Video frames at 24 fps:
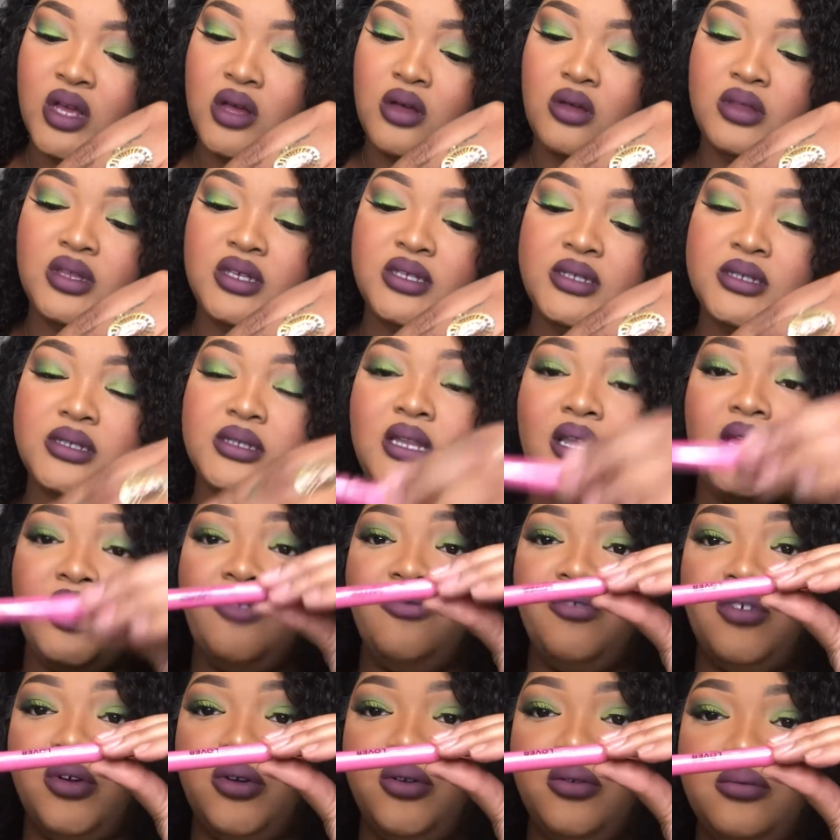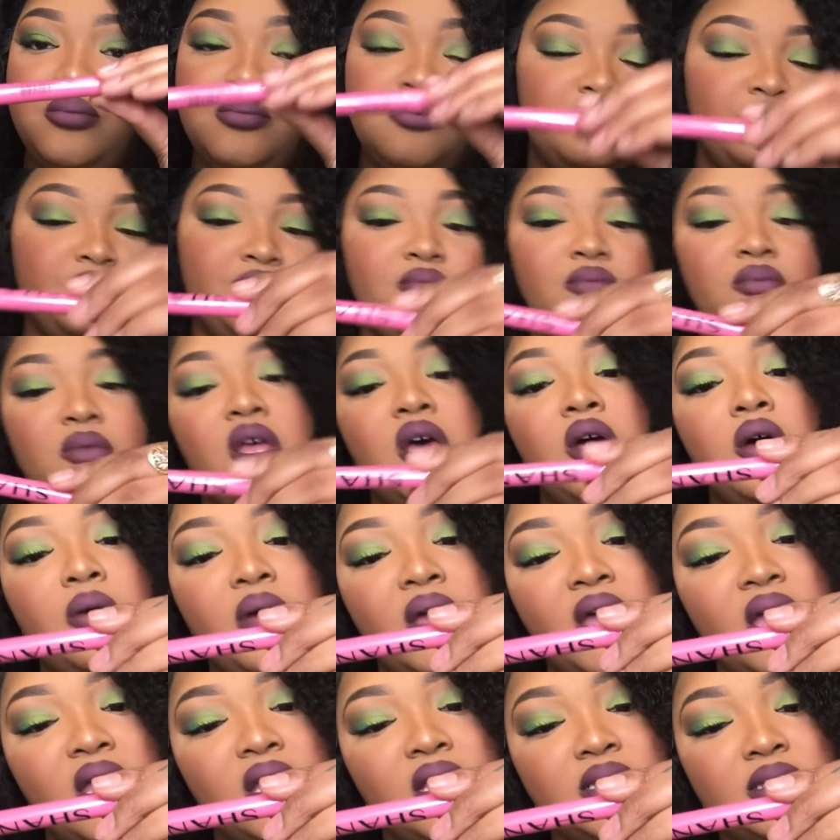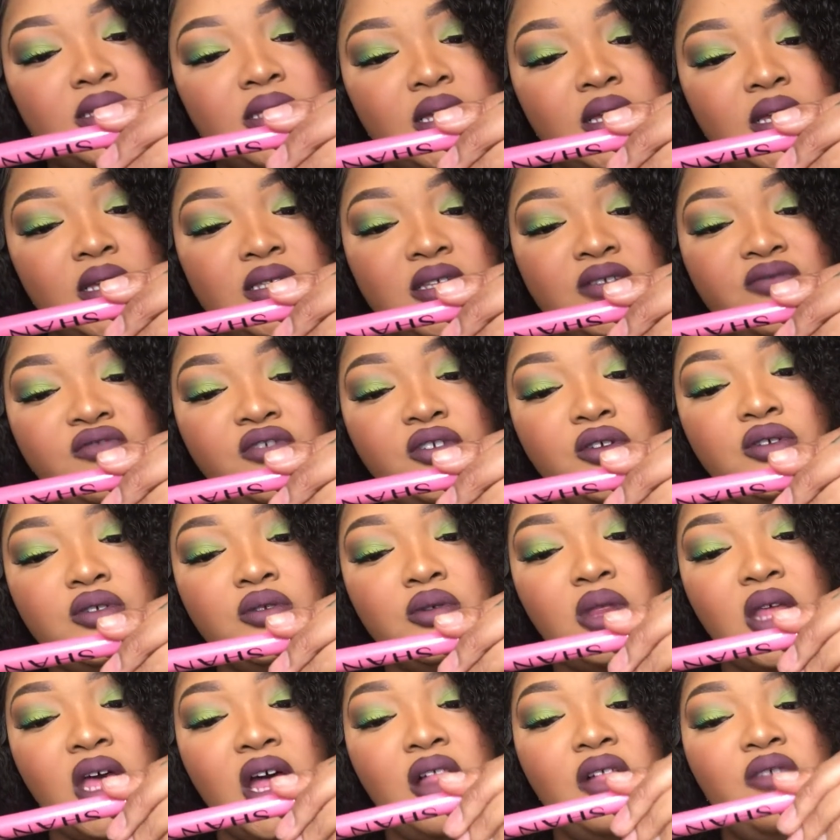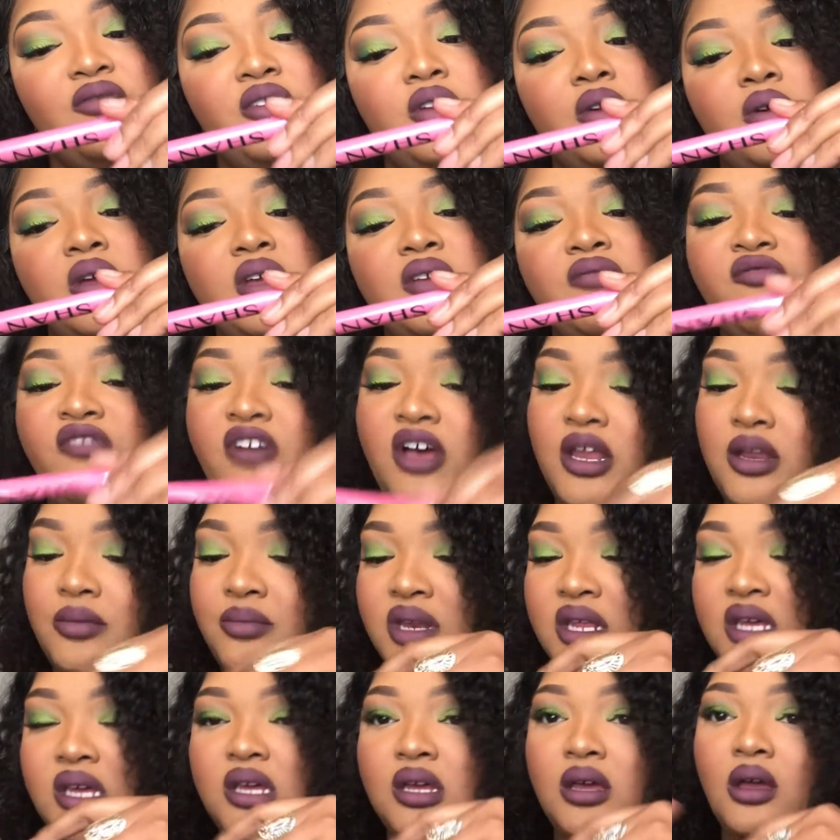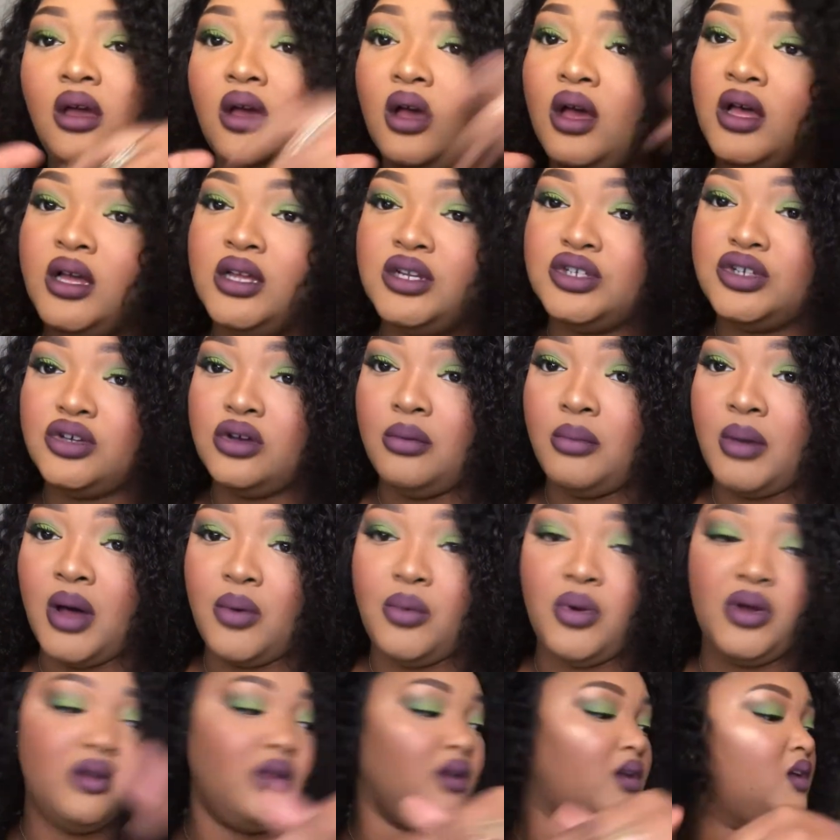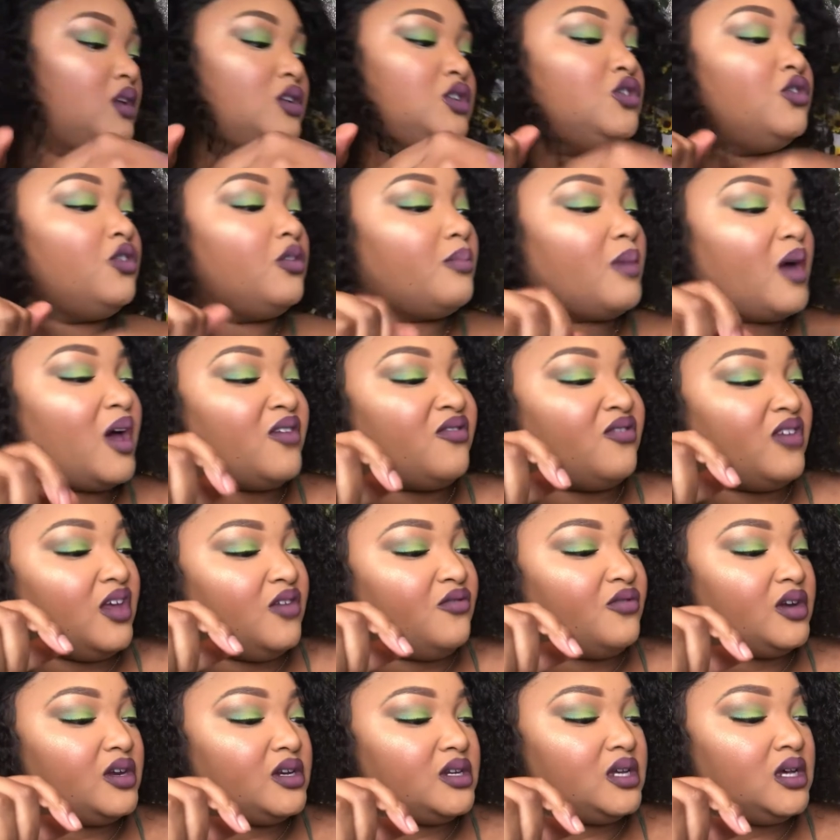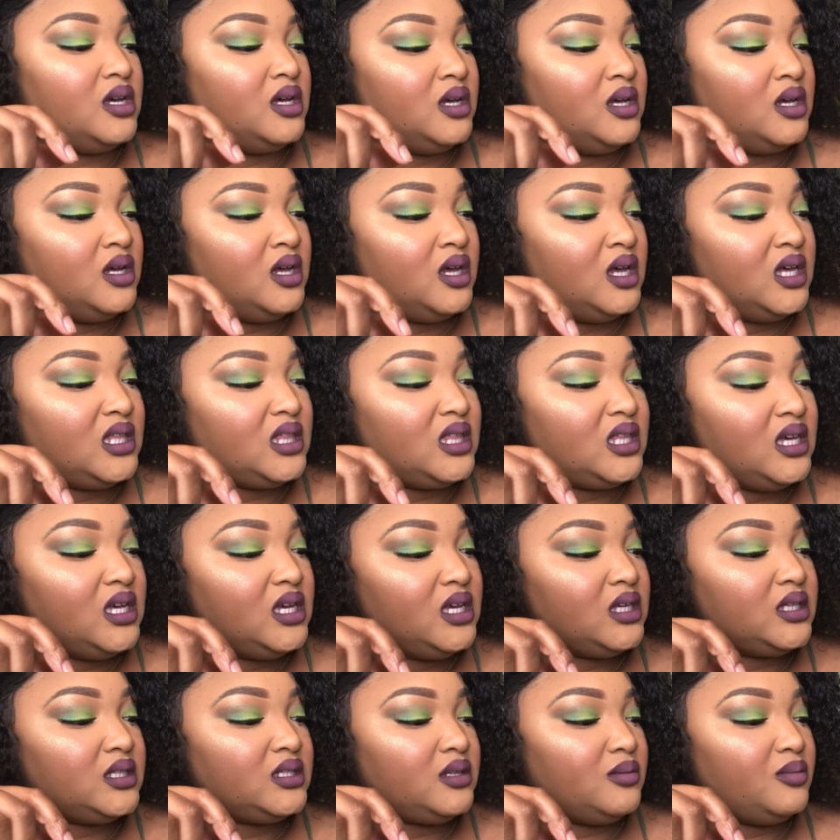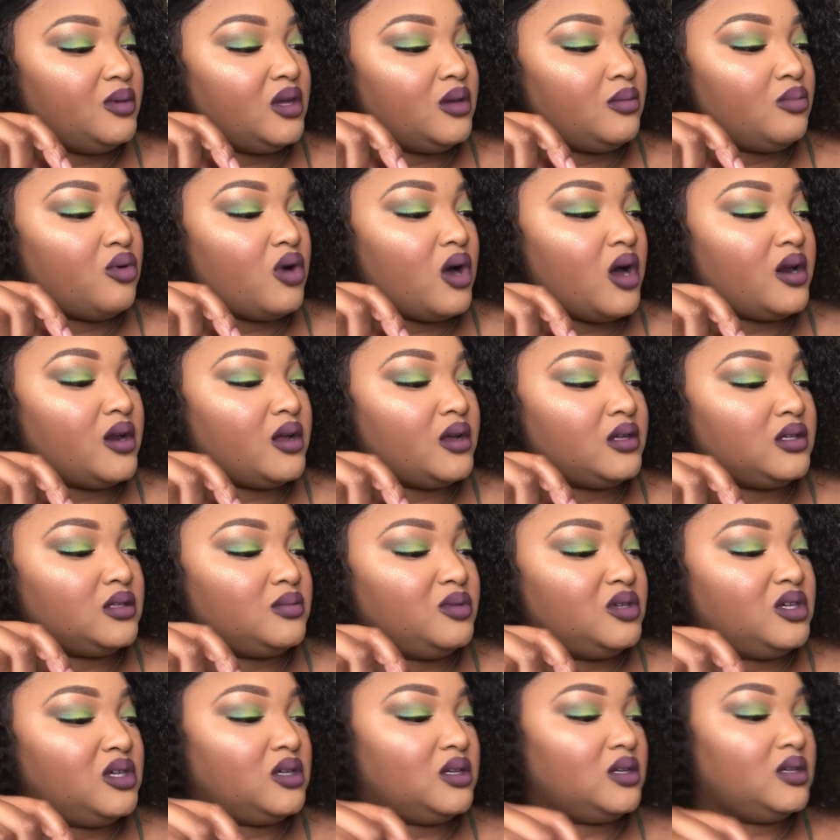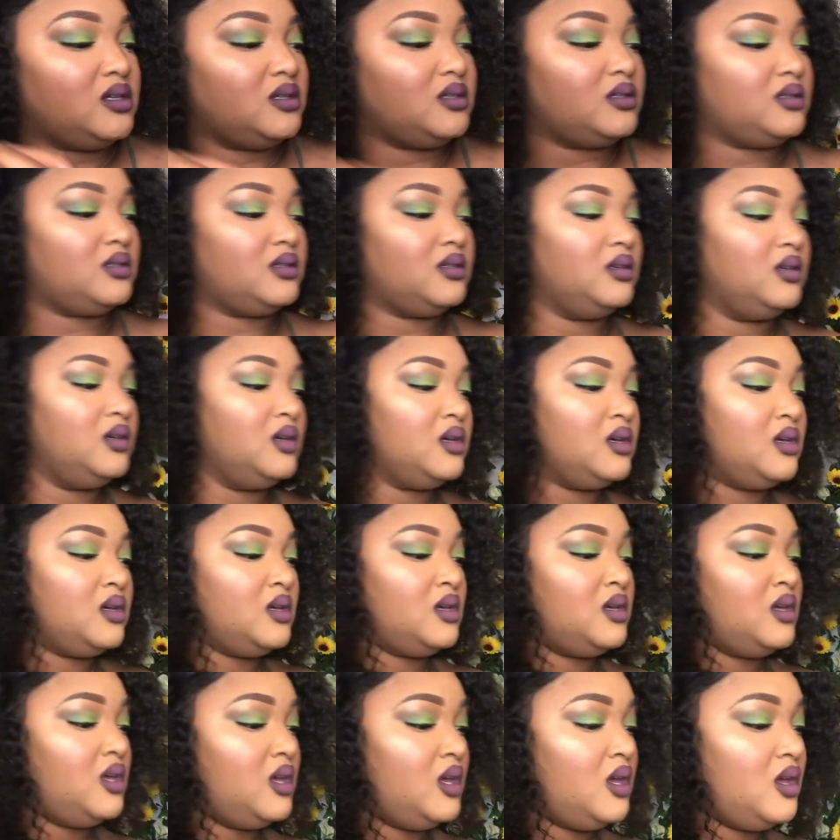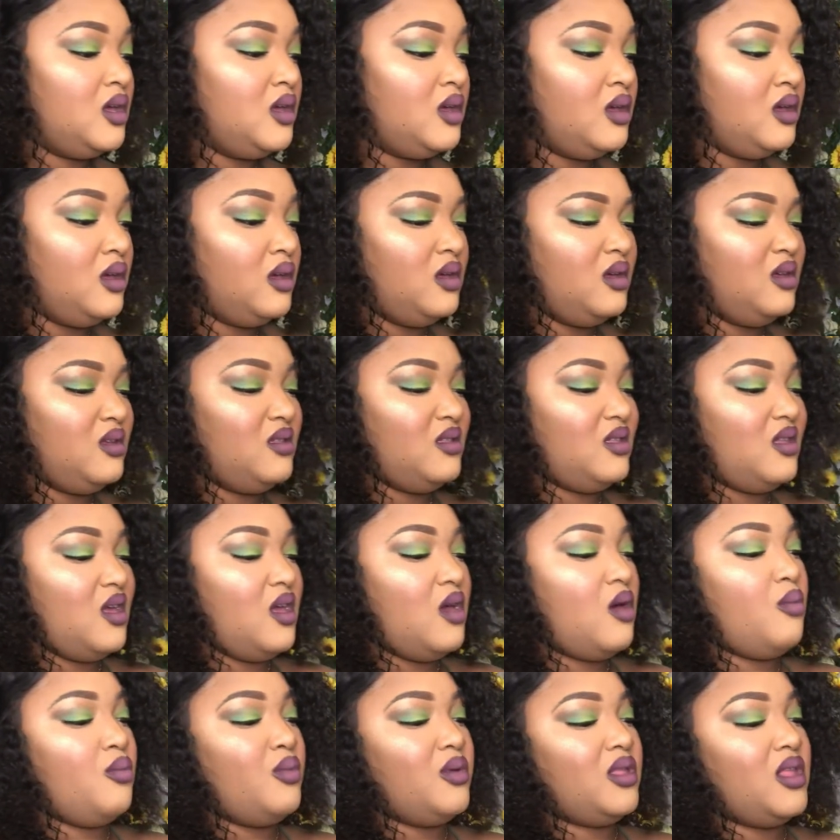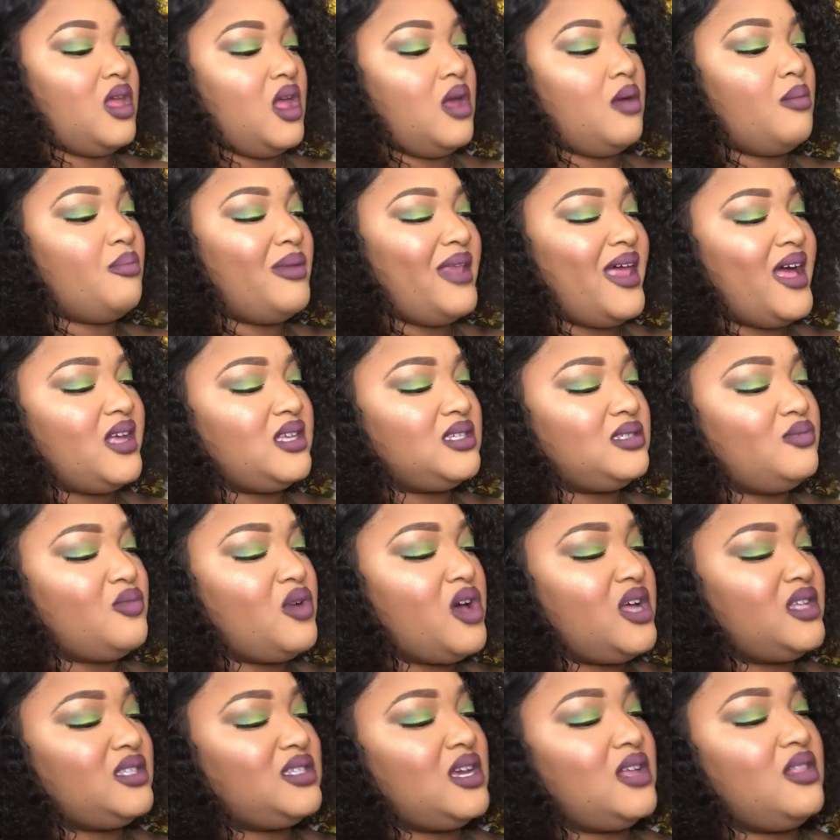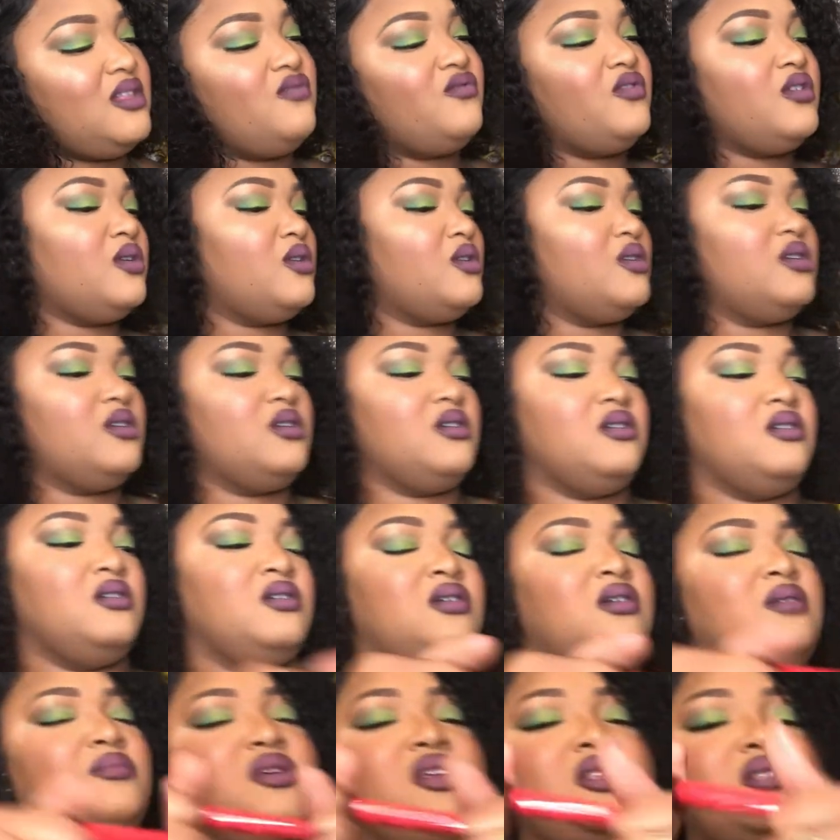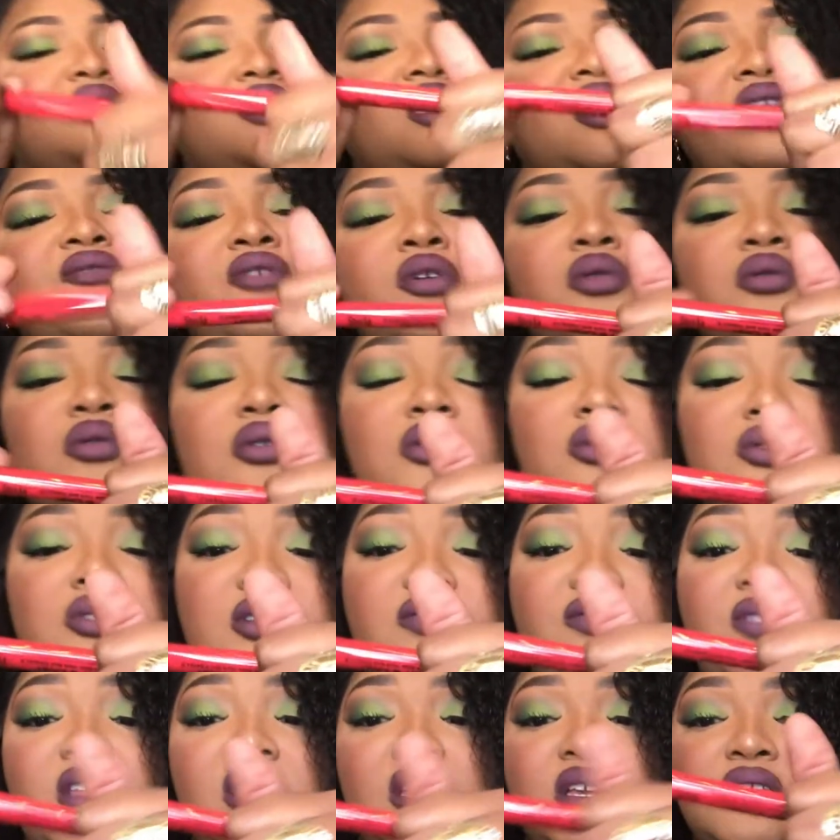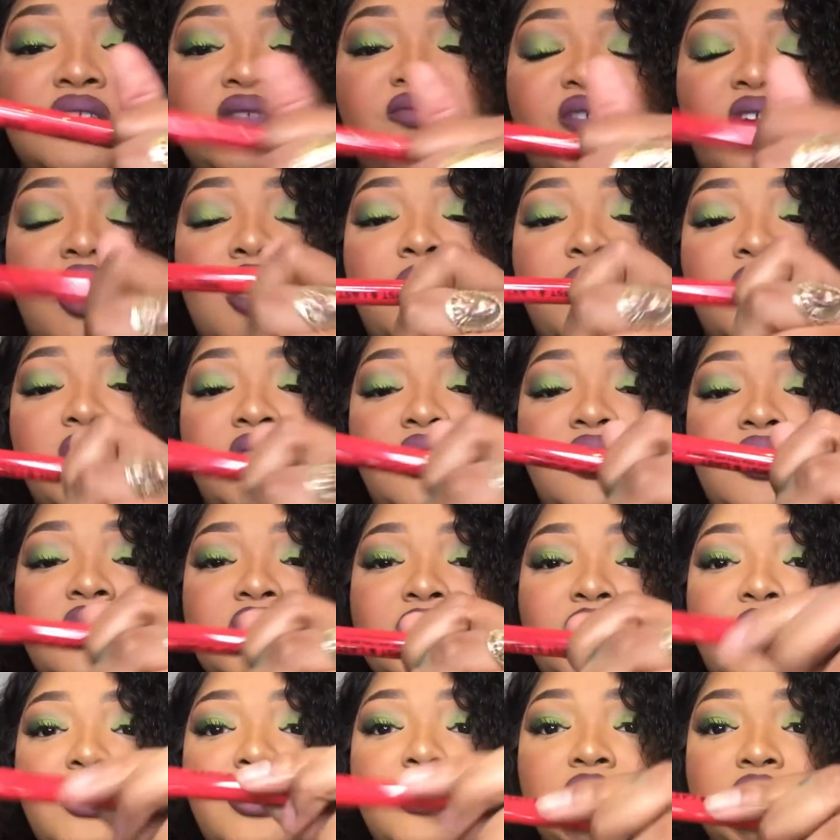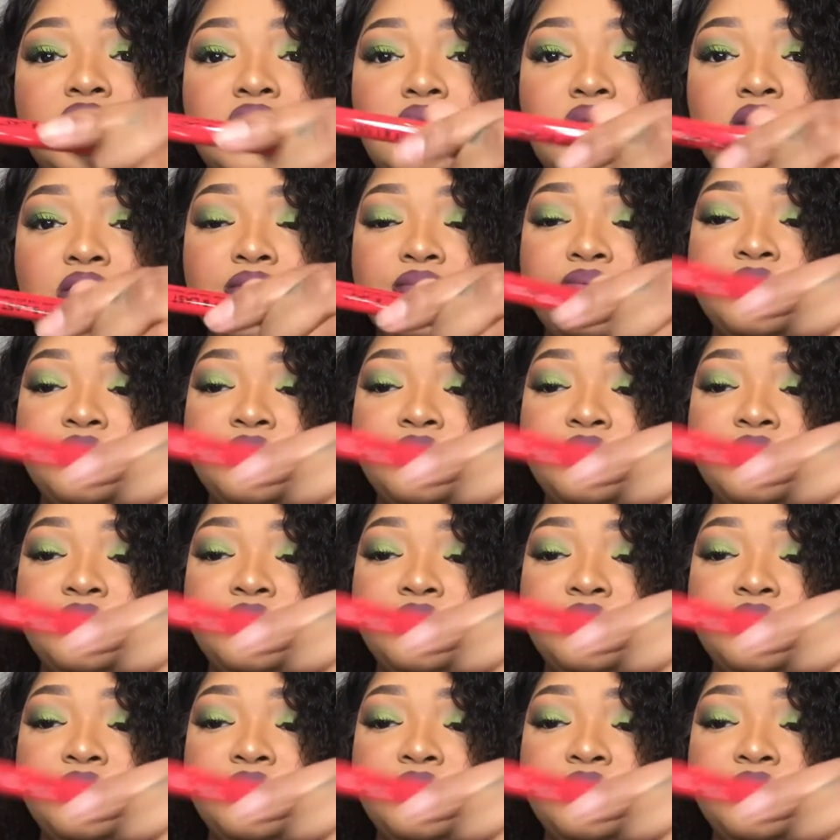Oh, this is Lover. Oh, hey, it says infused with aloe vera and vitamin E. Two of my favorite things to be in products because they help with like black spots, aloe vera. I mean, they have a whole host of things and vitamin E as well. So